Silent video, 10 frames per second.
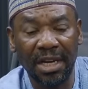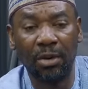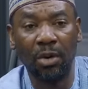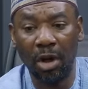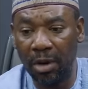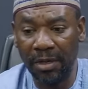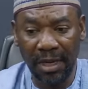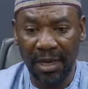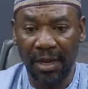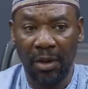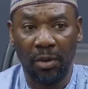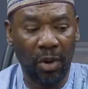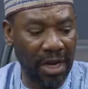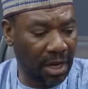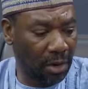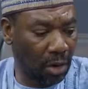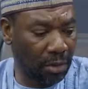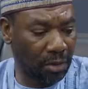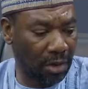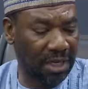They go come, when they
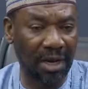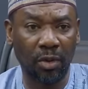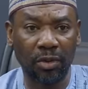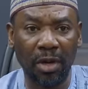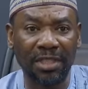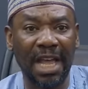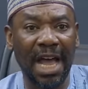come talk, they go talk,